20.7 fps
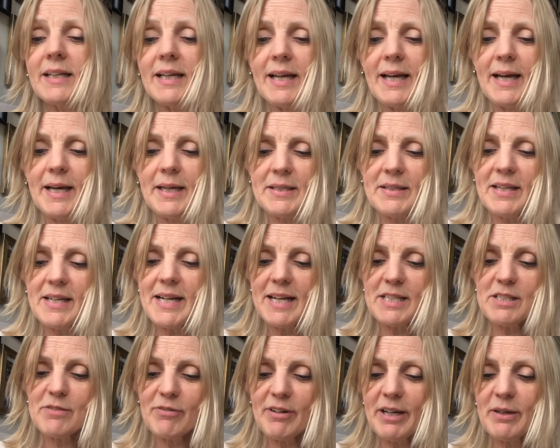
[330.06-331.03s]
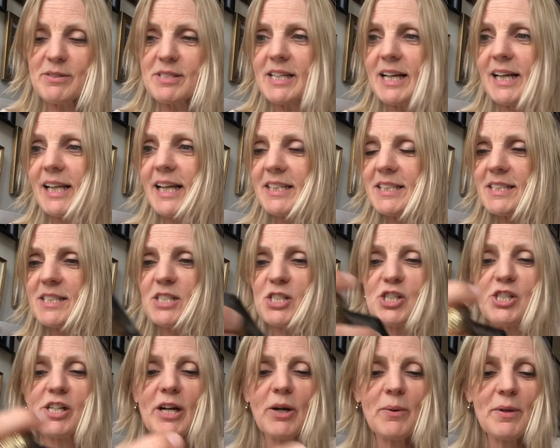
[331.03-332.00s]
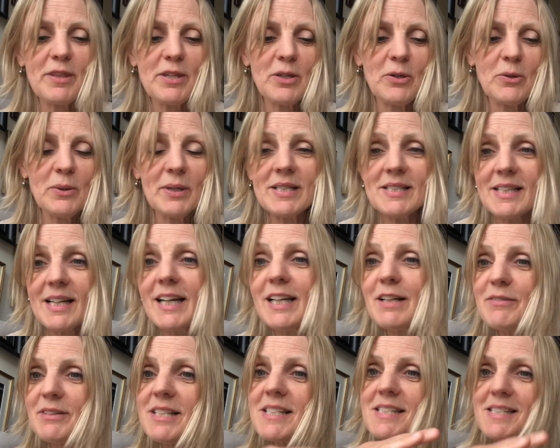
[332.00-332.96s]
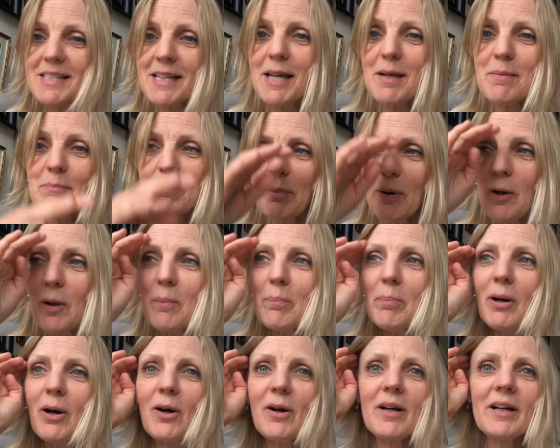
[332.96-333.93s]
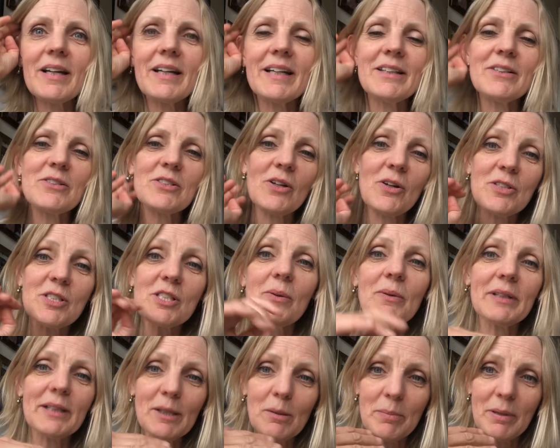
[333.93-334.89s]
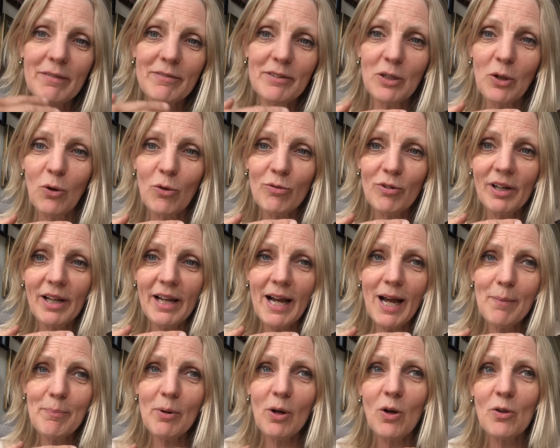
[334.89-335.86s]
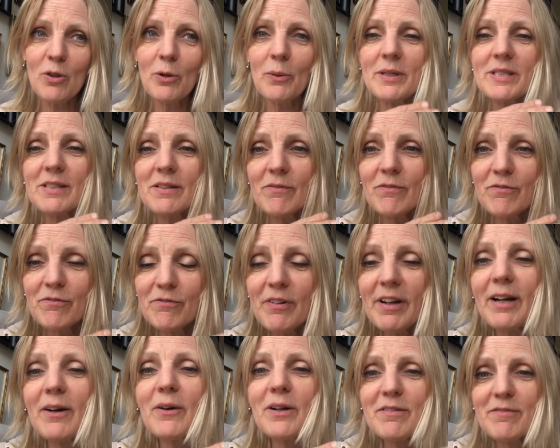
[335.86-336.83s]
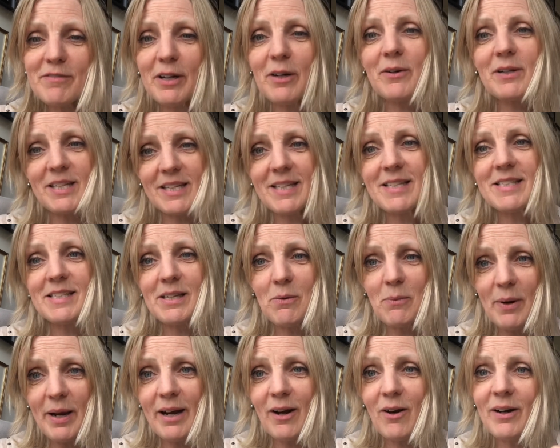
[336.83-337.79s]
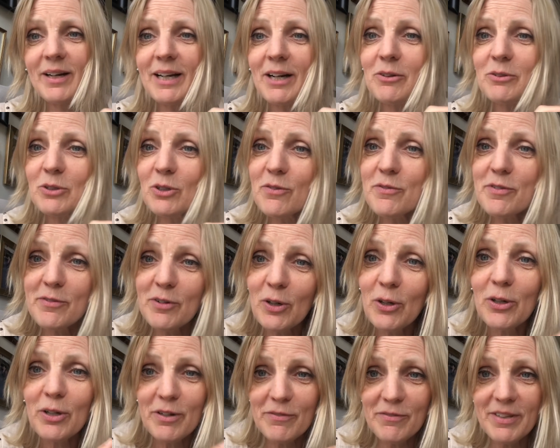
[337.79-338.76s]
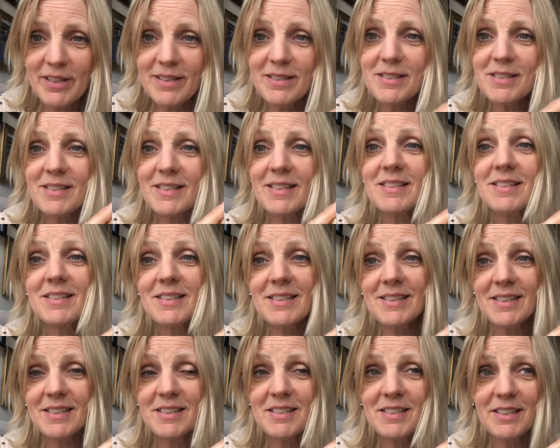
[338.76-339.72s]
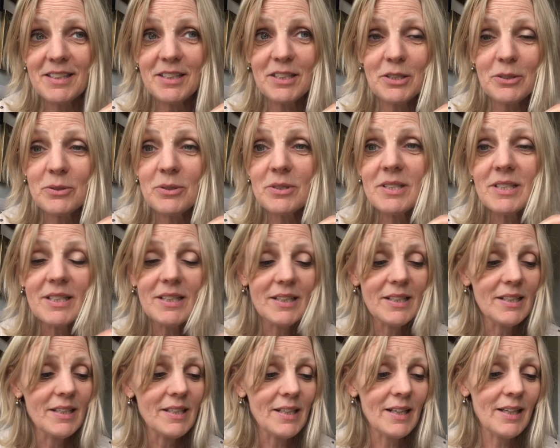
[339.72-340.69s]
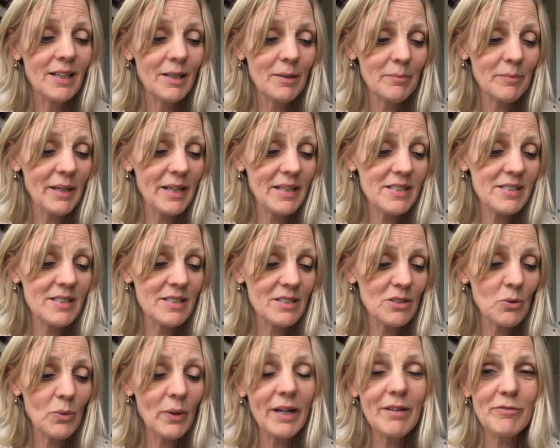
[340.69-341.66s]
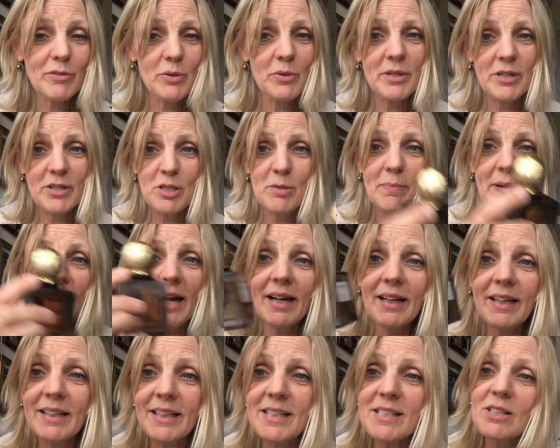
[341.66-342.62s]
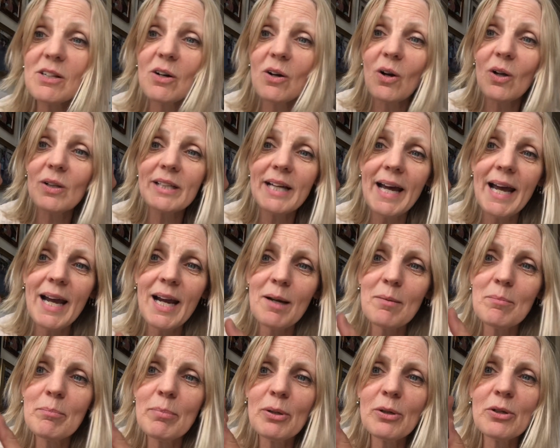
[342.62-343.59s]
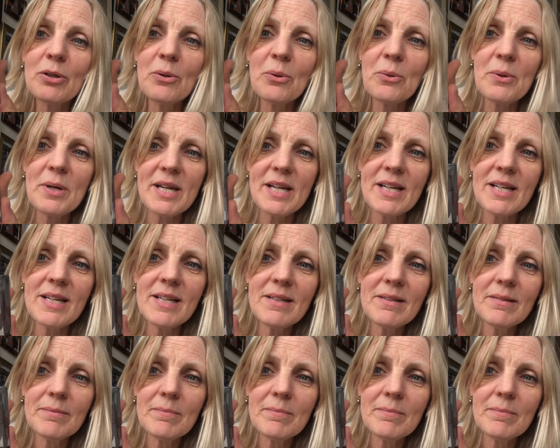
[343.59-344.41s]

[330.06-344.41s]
And the next fragrance I'd like to share with you is kind of in the same ballpark, and there's also a little bit of an overlap, although it's a very, very easy wear. And I don't know if you've heard of this, it's discontinued um, like since quite a few years back, and it's called Ambre Gris,